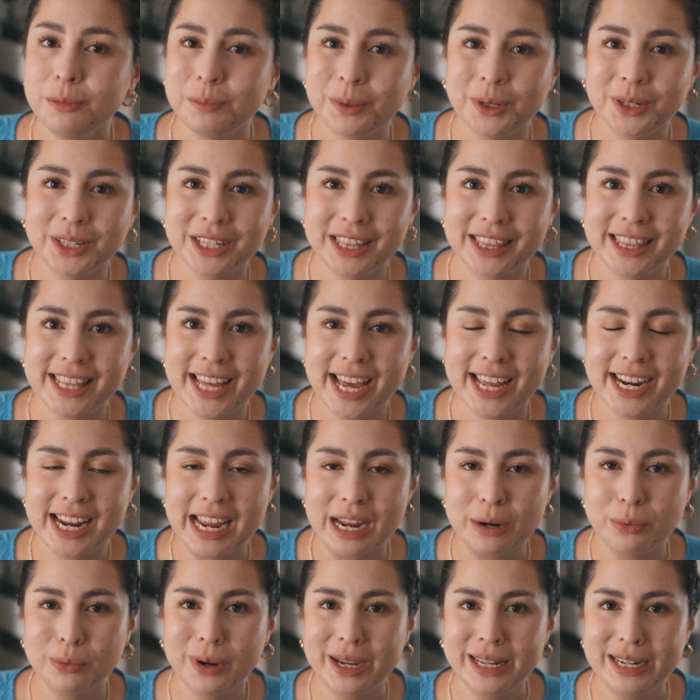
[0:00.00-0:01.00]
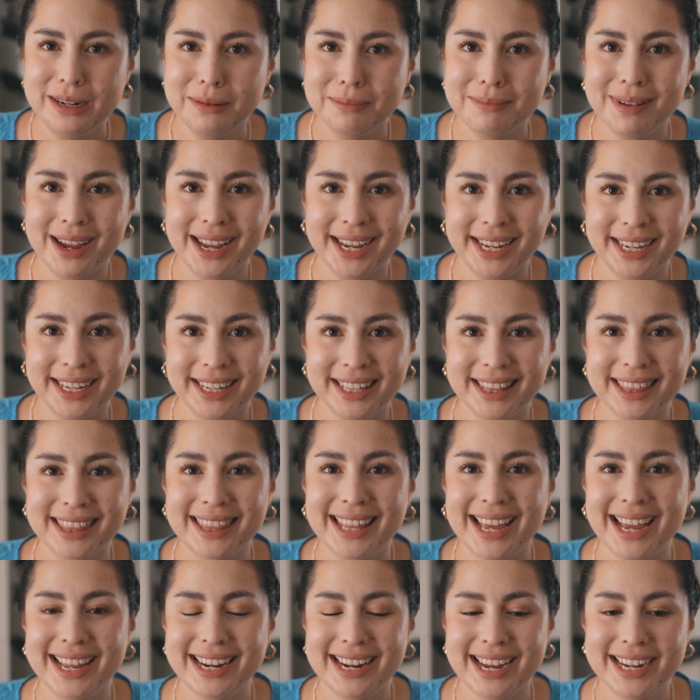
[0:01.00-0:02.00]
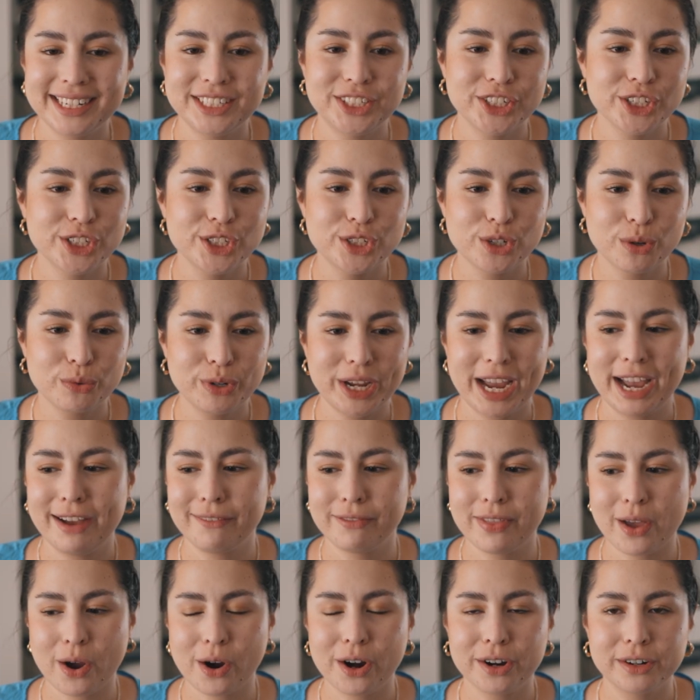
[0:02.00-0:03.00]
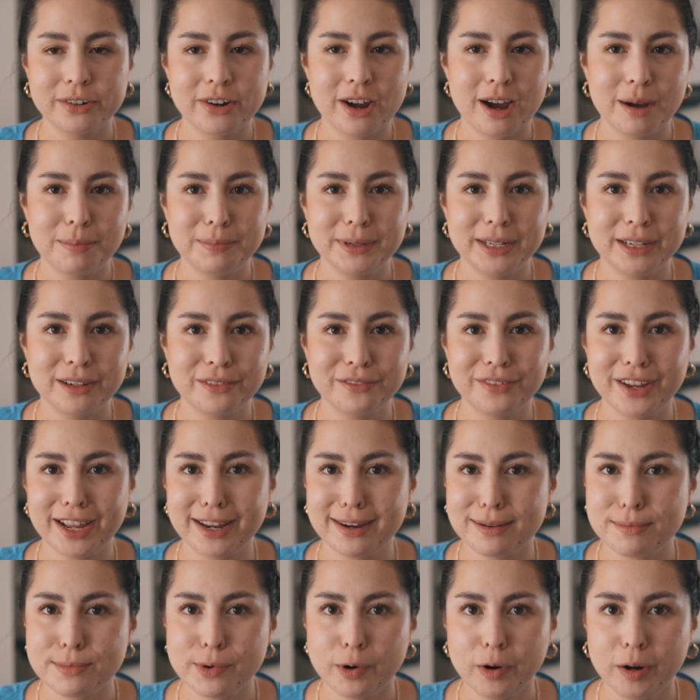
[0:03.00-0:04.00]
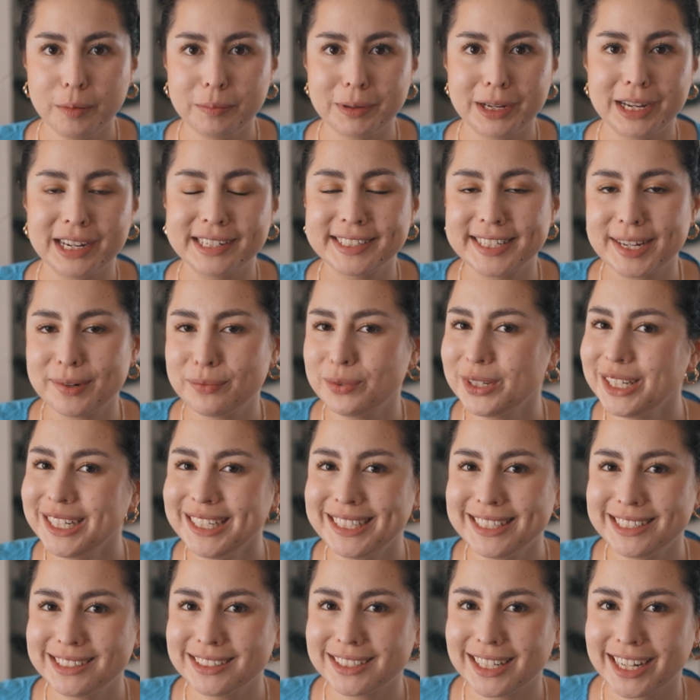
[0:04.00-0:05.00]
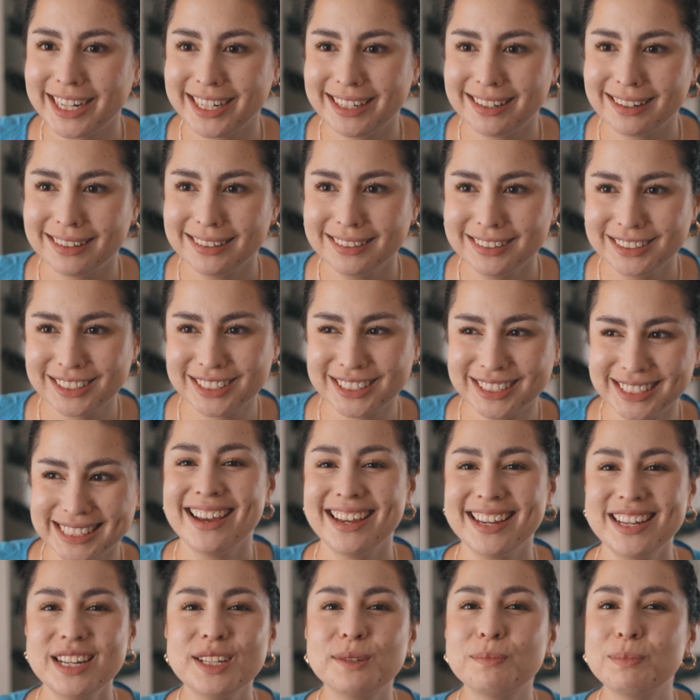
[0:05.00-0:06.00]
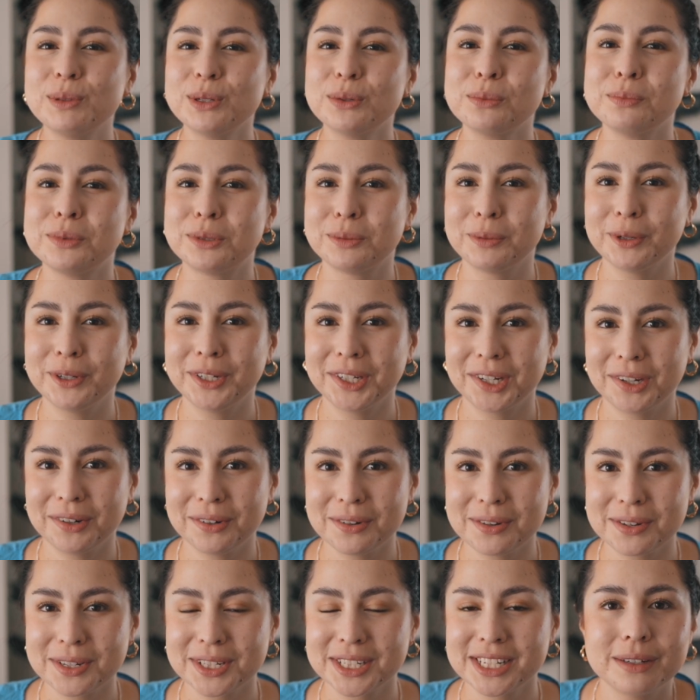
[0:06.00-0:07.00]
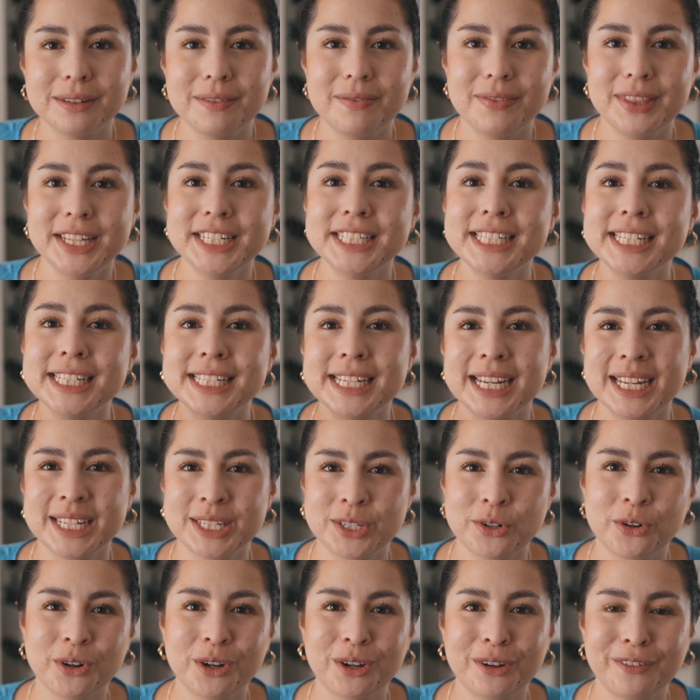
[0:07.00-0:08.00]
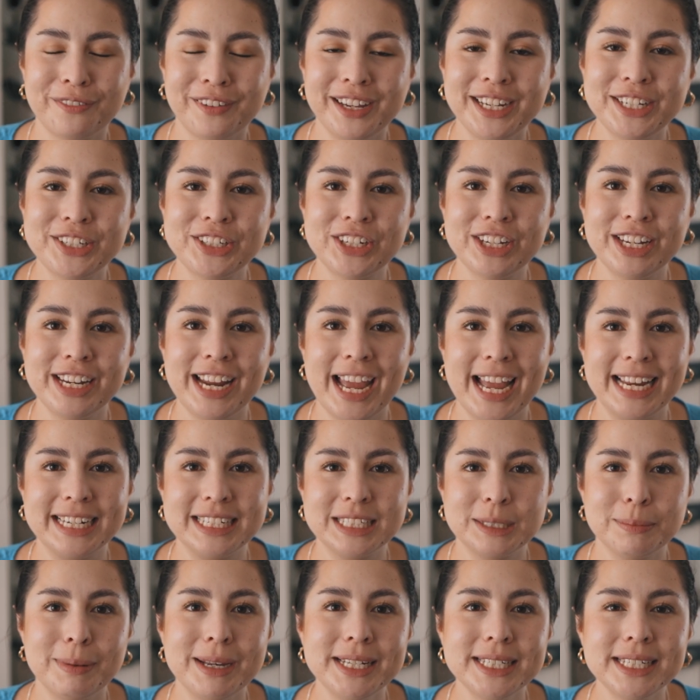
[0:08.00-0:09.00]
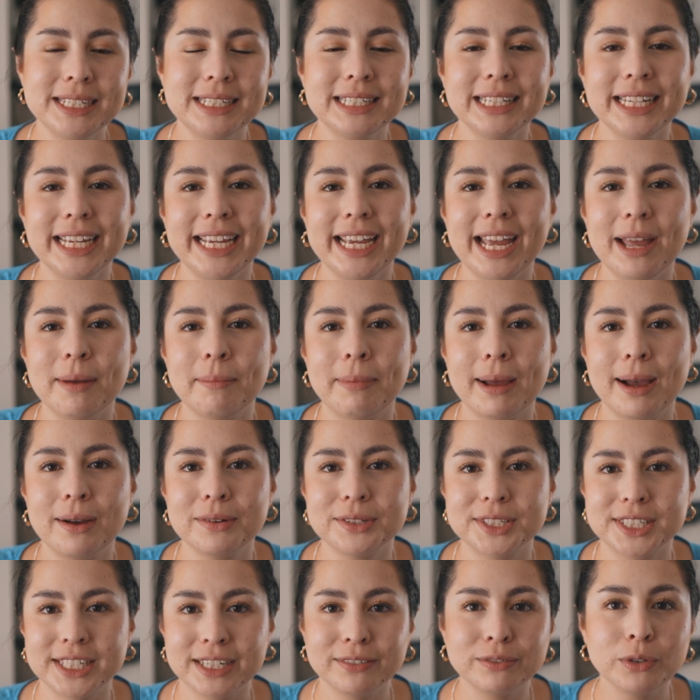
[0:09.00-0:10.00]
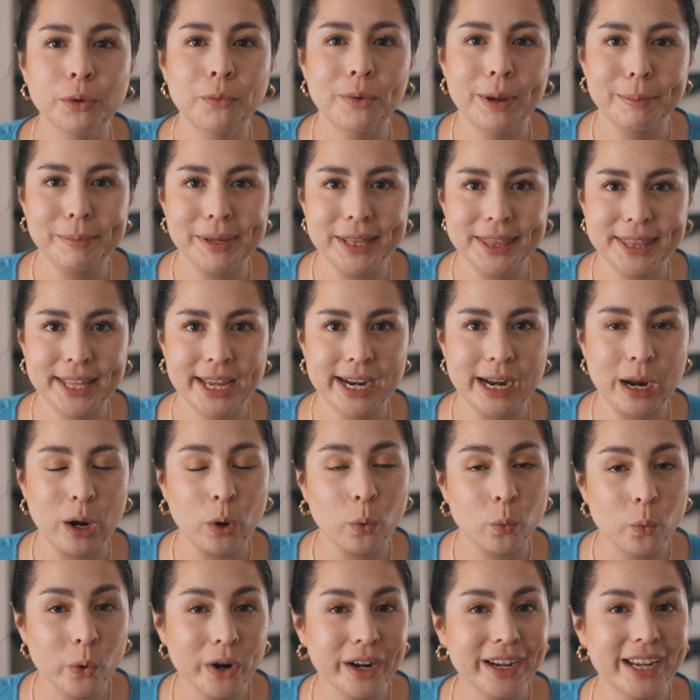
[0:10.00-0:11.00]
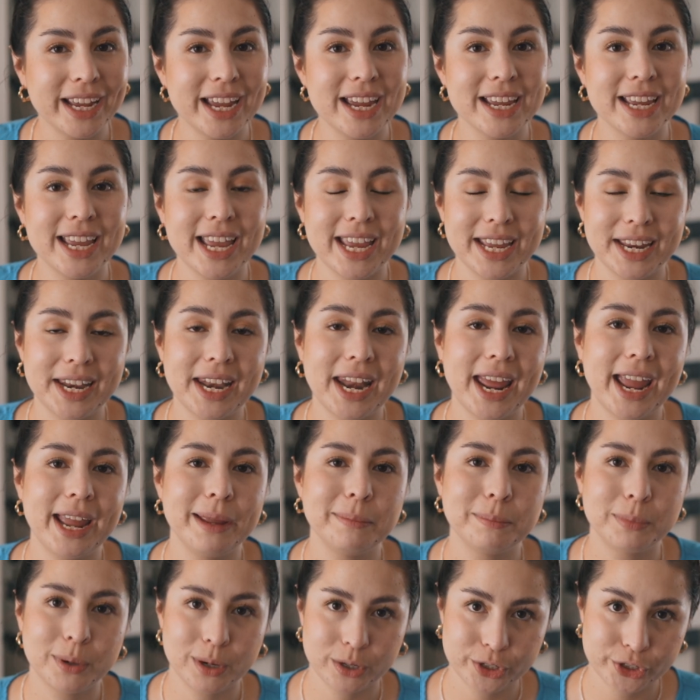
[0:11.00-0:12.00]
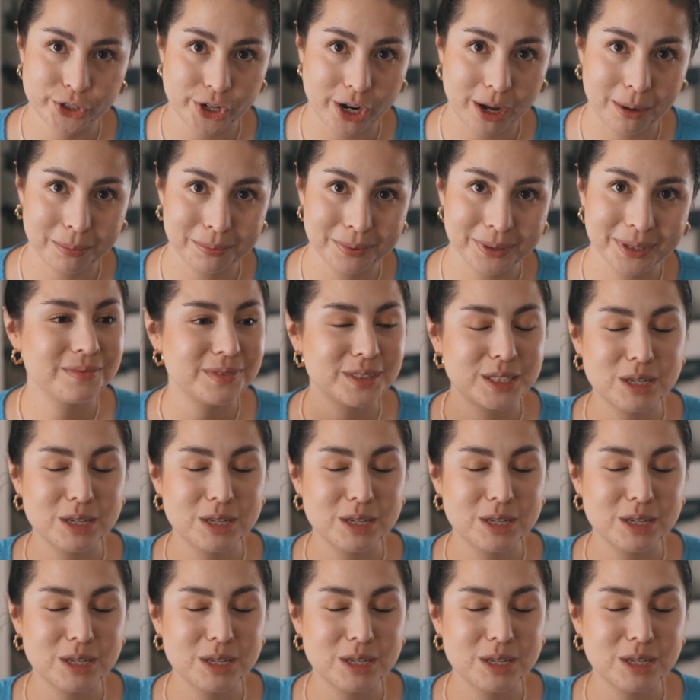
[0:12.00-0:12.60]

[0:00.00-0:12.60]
book that I read in May that I just don't have the hard copy of anymore because I really didn't like it is Bloomsbury Girls. This is historical fiction, and it's basically about several women that are working in a bookshop.